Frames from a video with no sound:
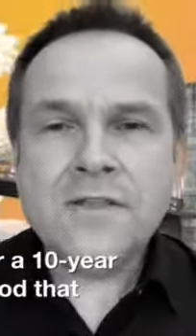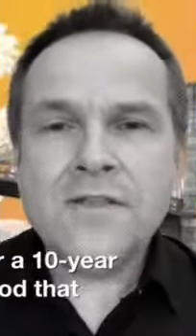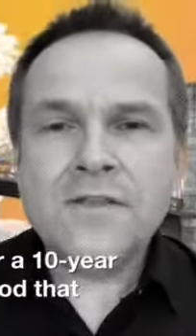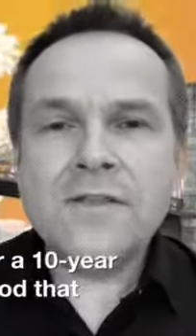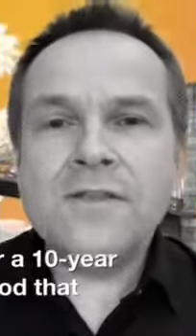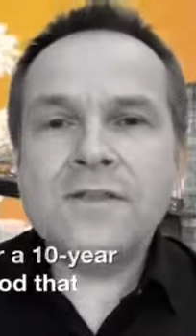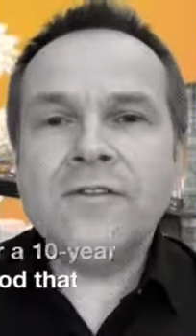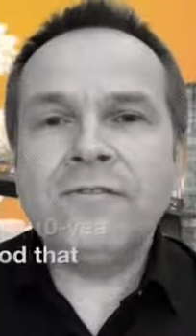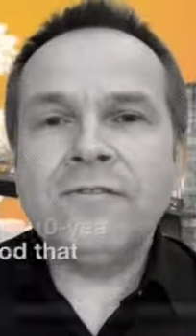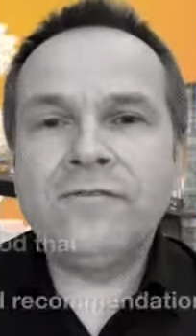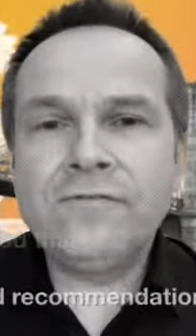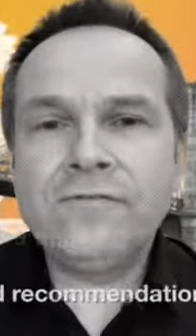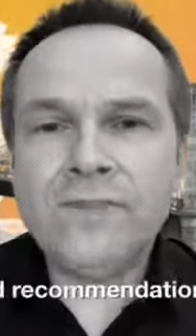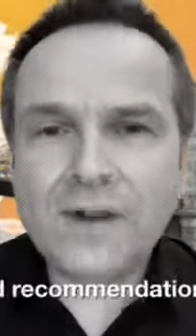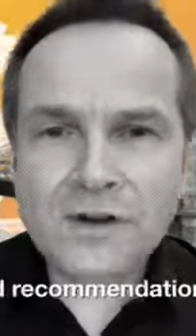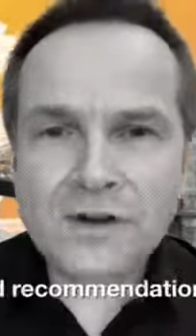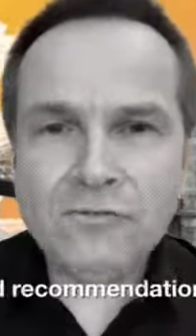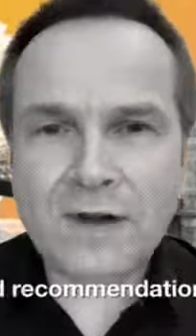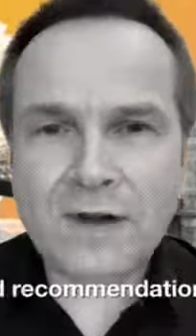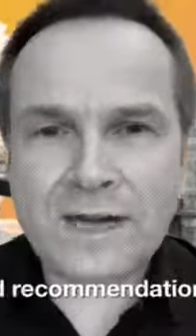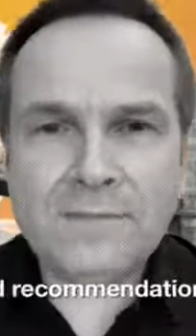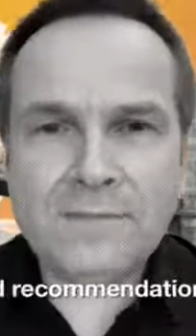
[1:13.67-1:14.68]
that the
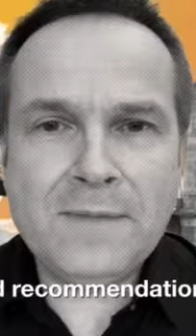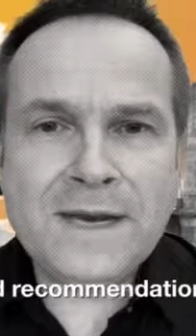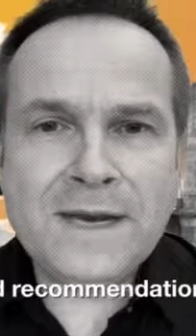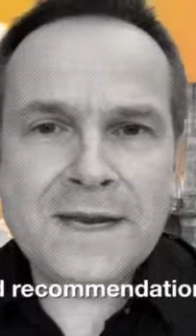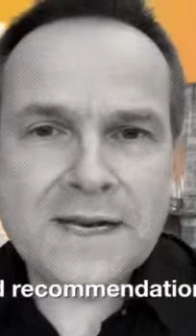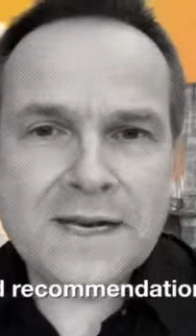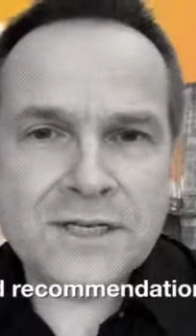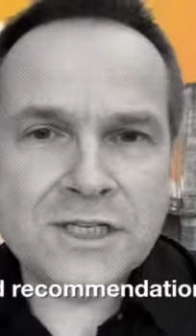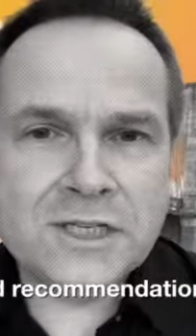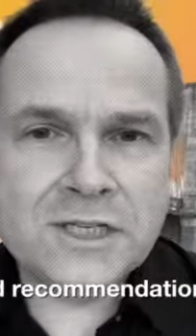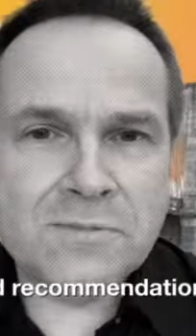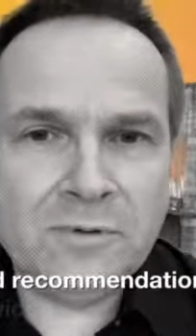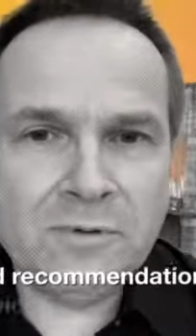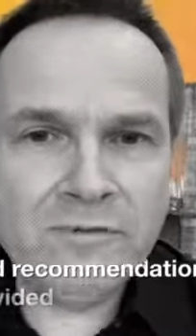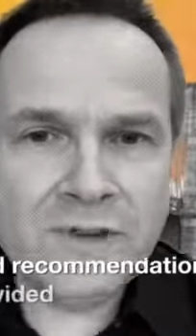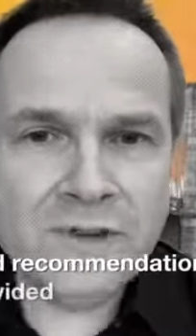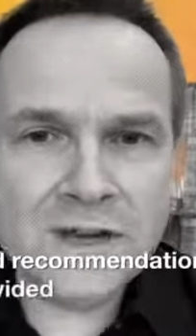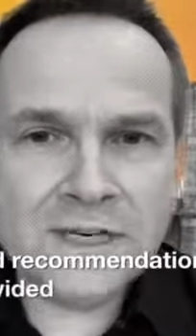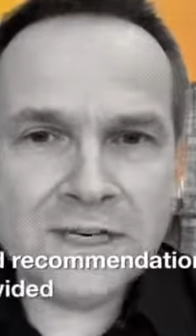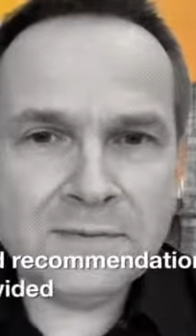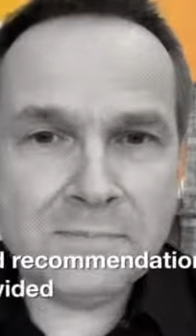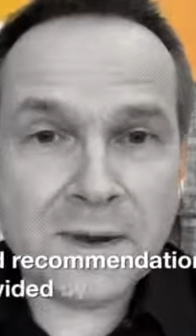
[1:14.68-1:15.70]
fund recommendations
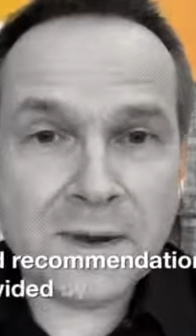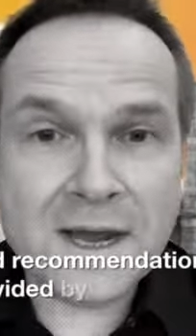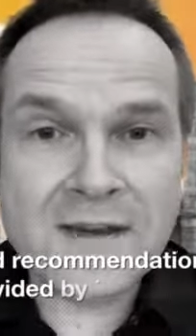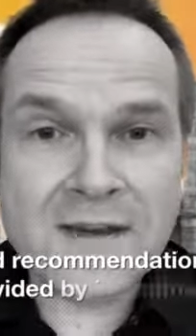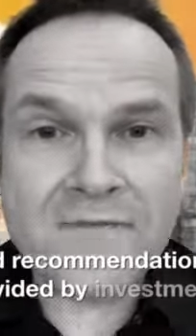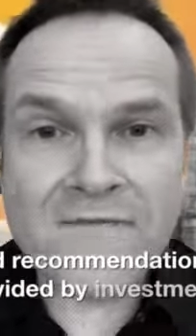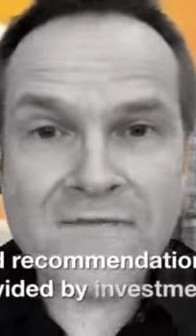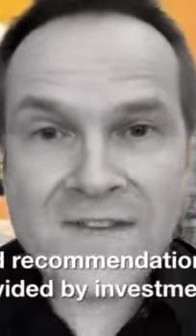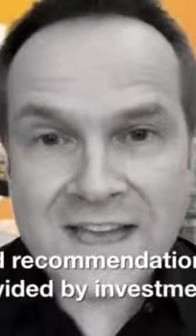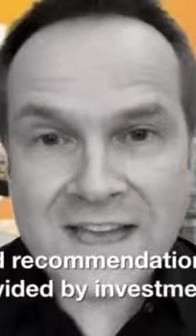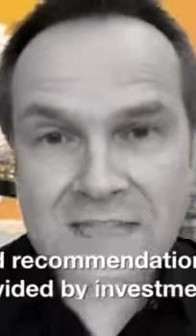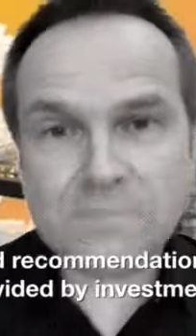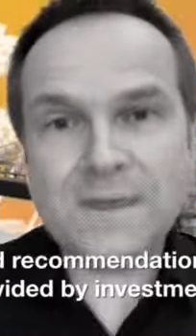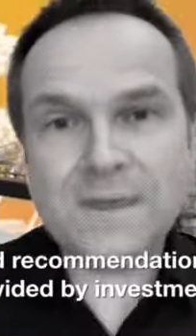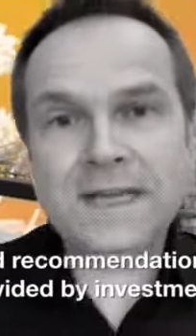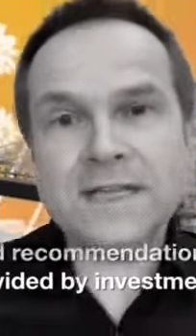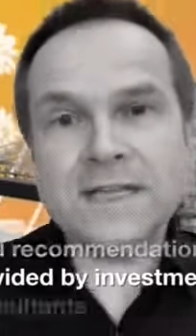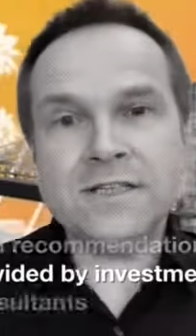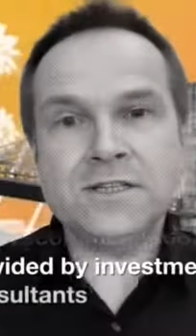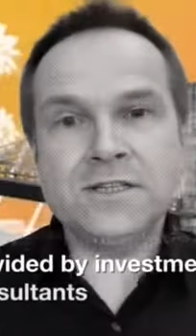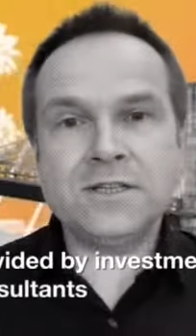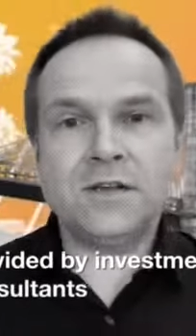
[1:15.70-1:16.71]
provided by
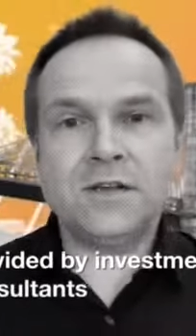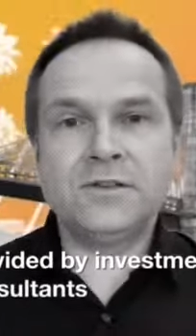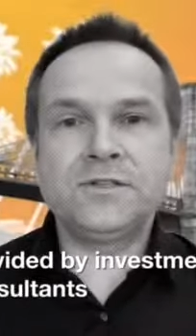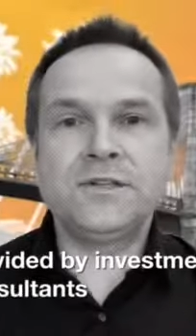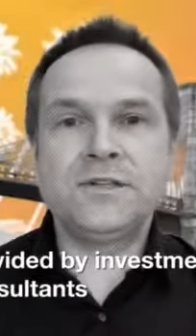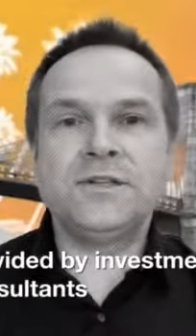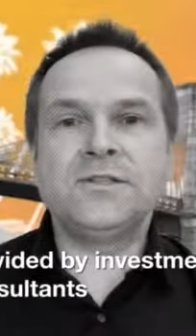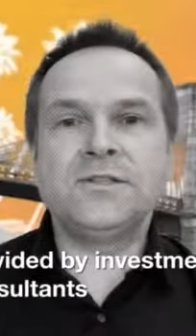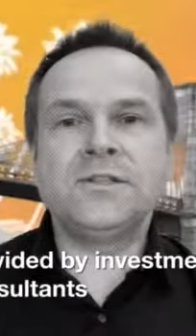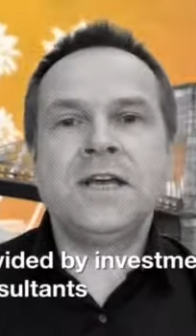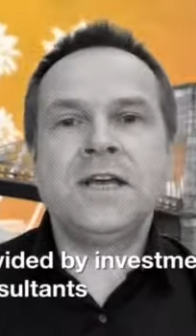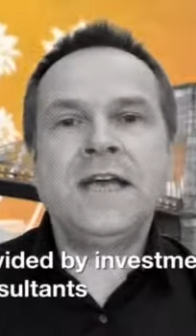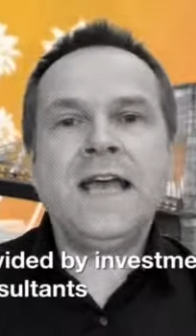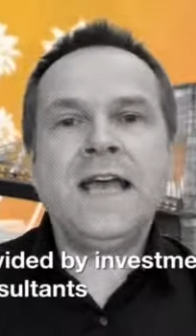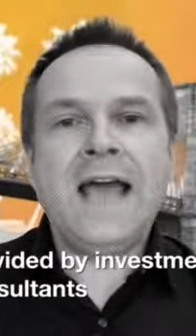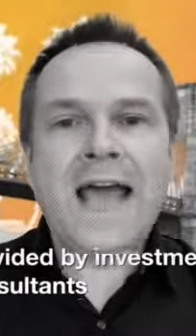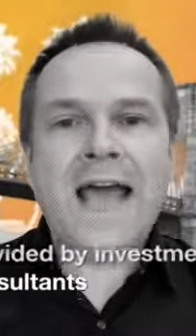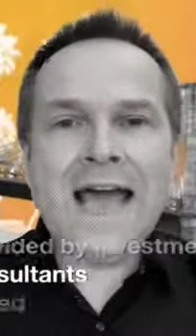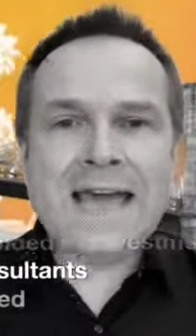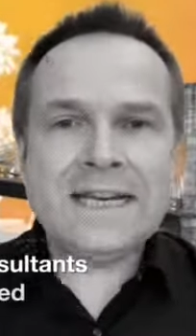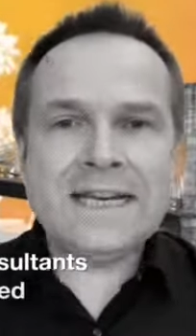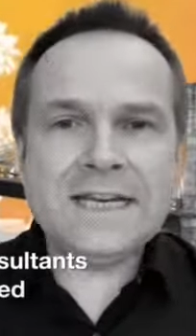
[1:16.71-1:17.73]
investment consultants
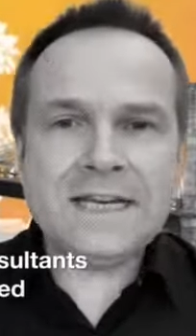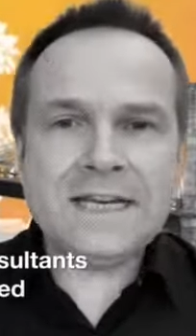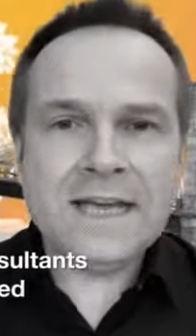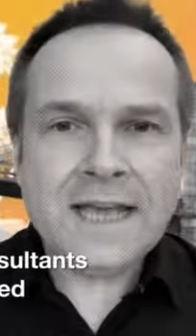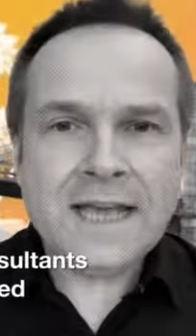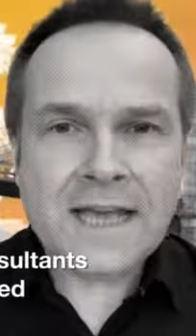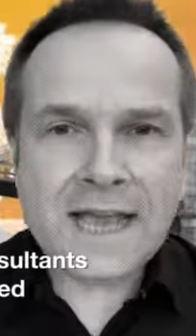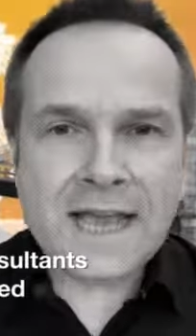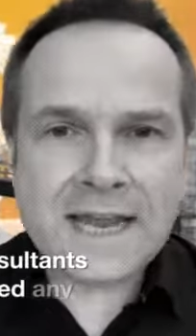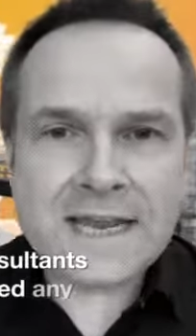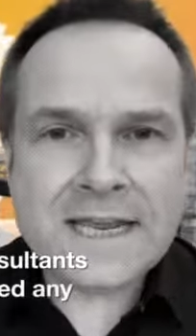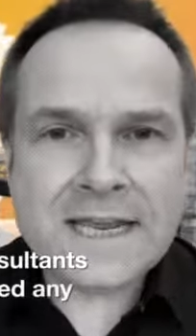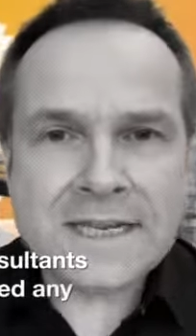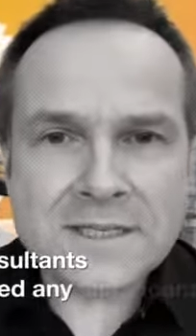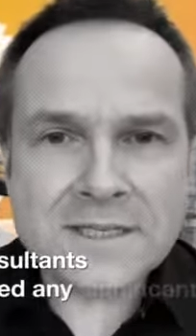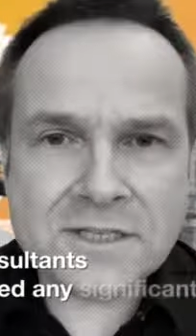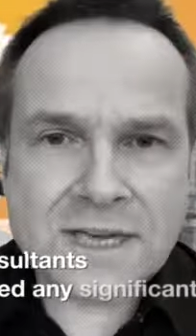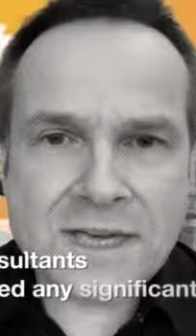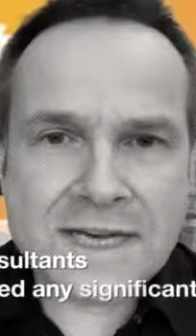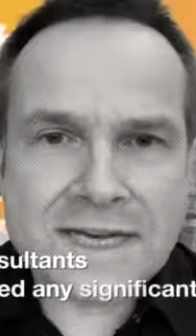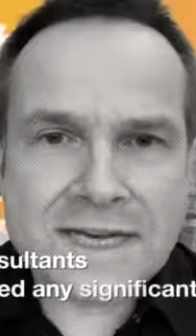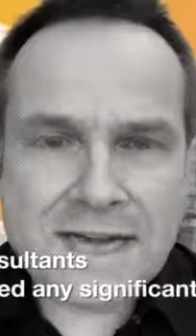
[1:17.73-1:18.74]
added any
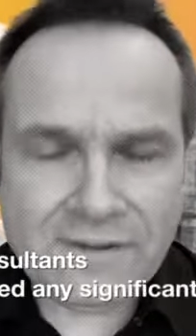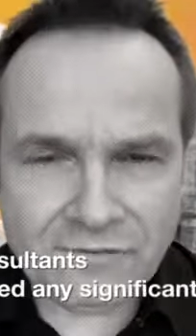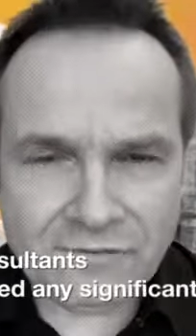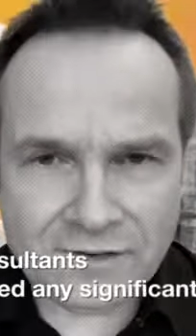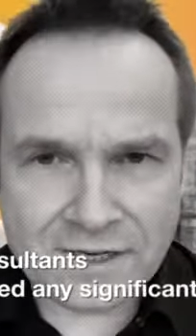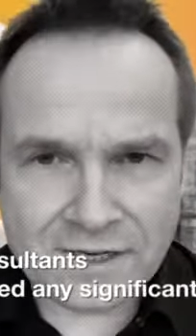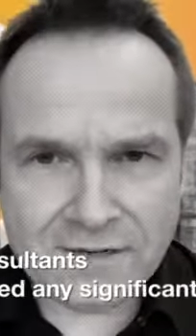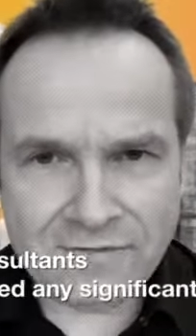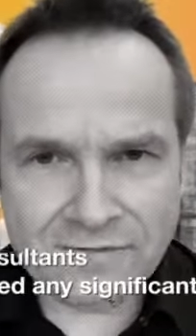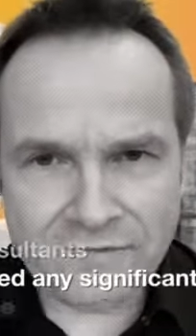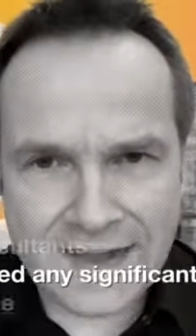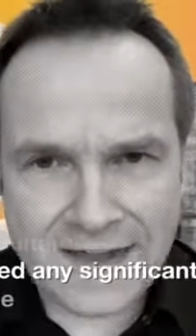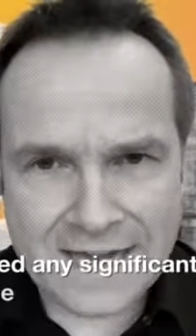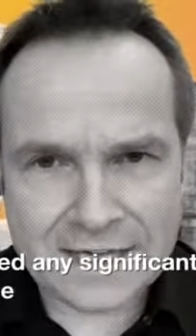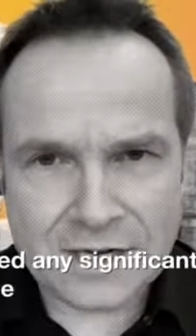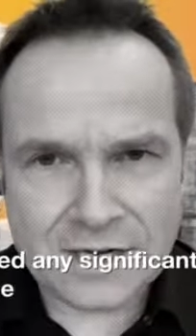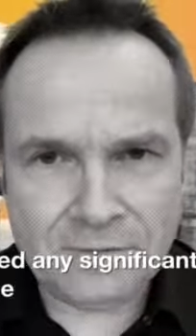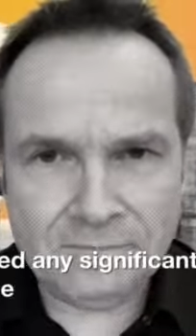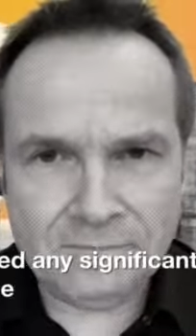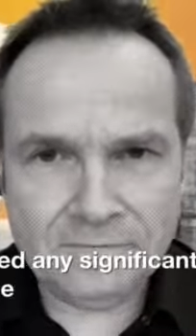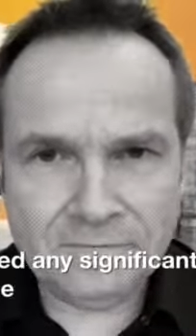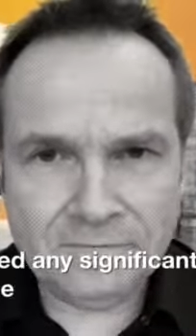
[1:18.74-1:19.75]
significant value.